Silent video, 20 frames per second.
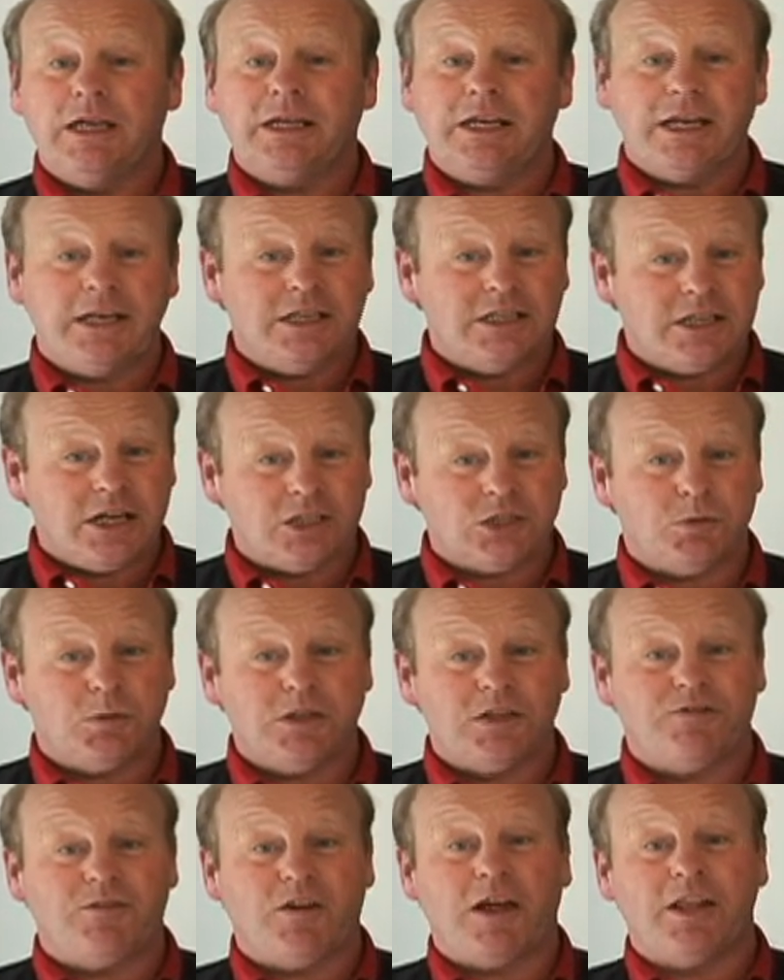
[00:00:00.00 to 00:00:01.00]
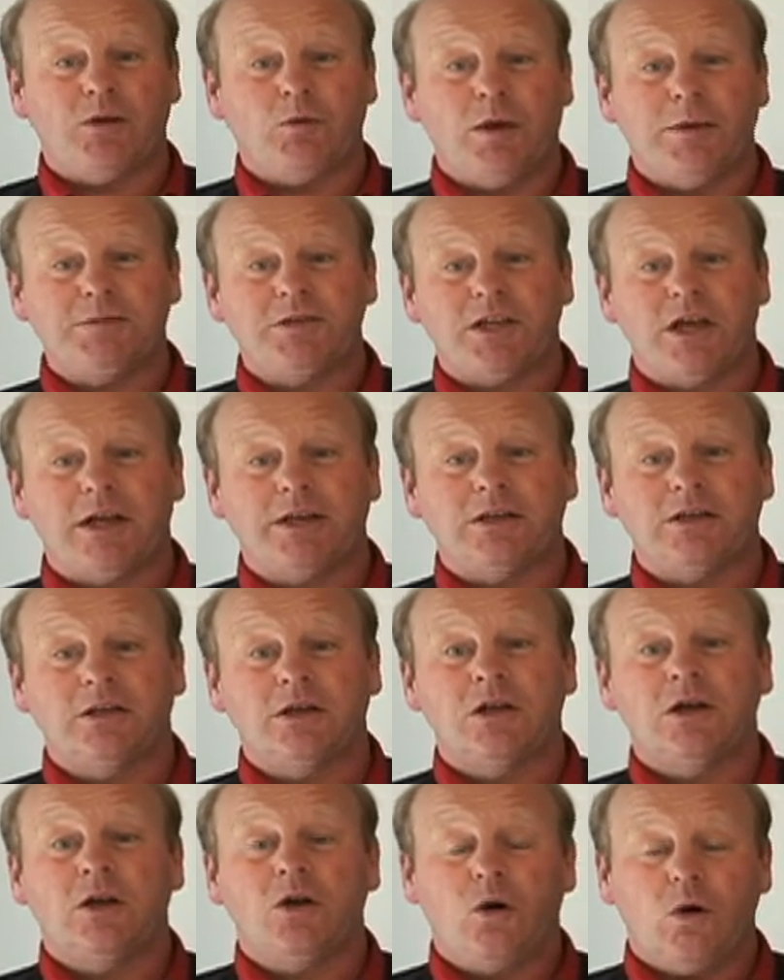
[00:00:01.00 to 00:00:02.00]
Get in touch with us via the website
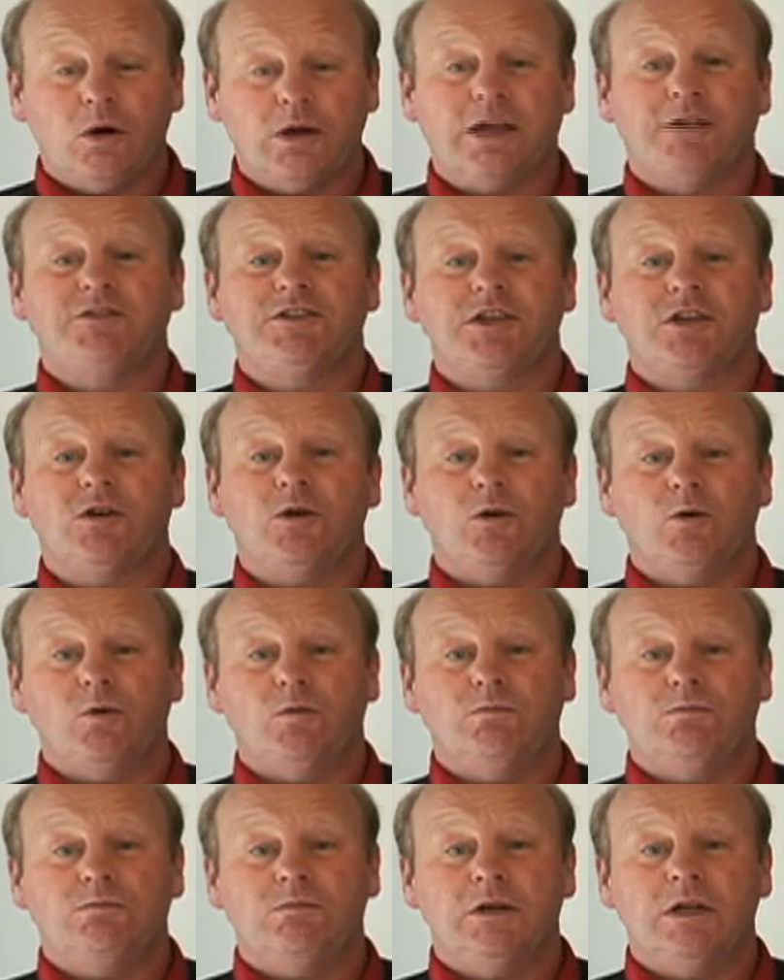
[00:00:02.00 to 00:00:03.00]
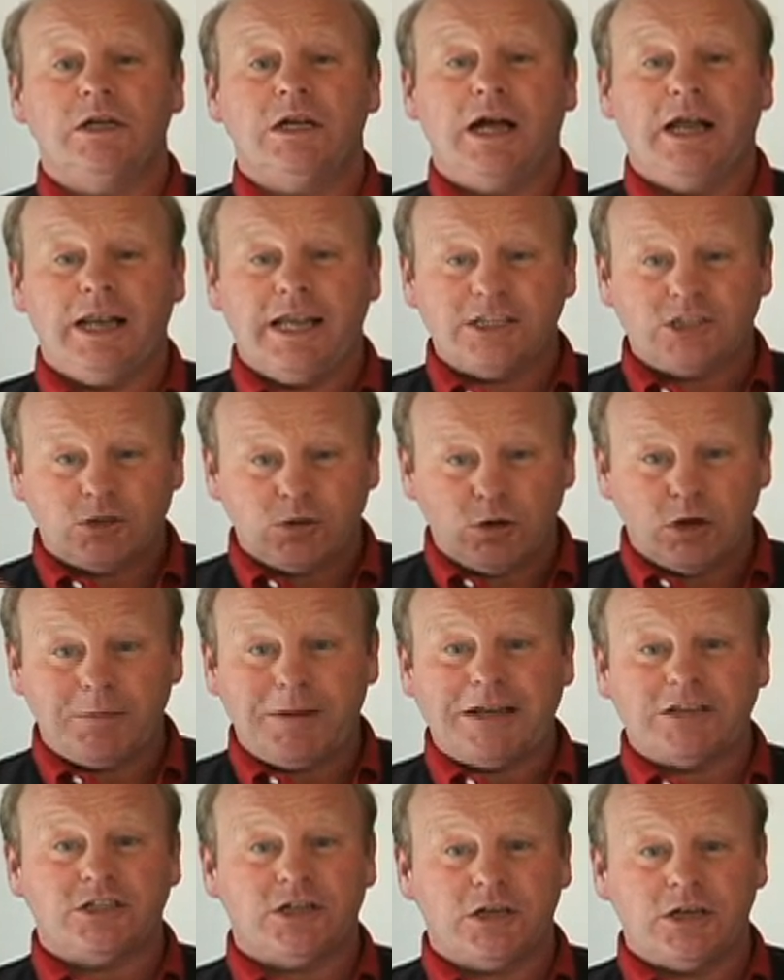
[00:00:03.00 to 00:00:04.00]
or give us a call, and let's talk
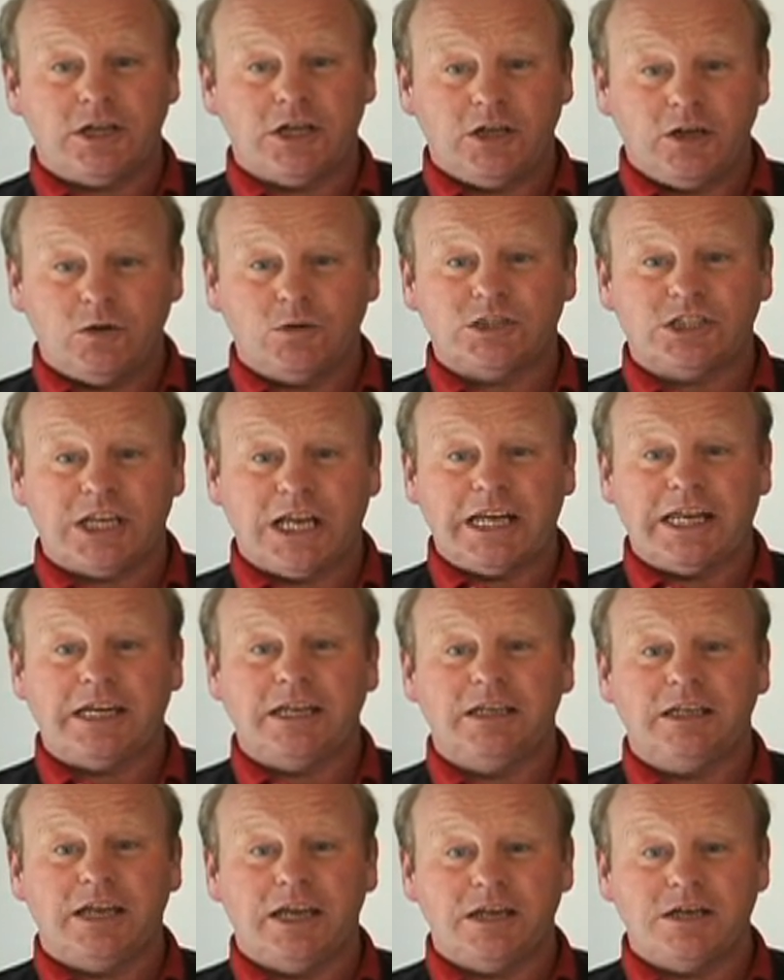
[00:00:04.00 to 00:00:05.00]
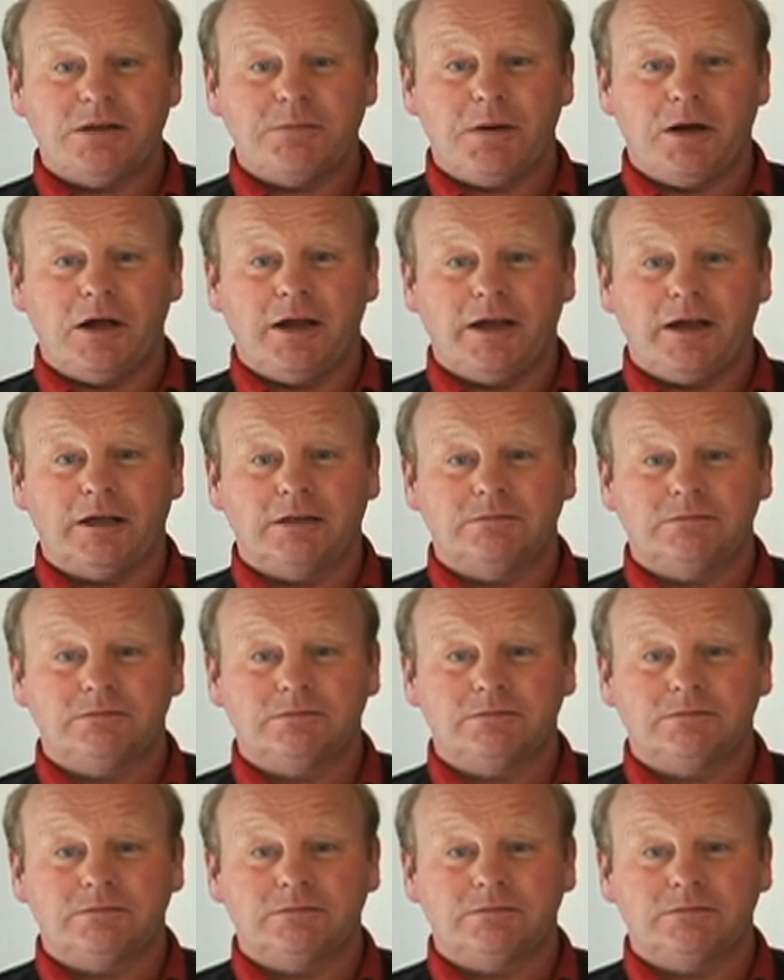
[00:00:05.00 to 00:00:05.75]
about turning your selling into buying.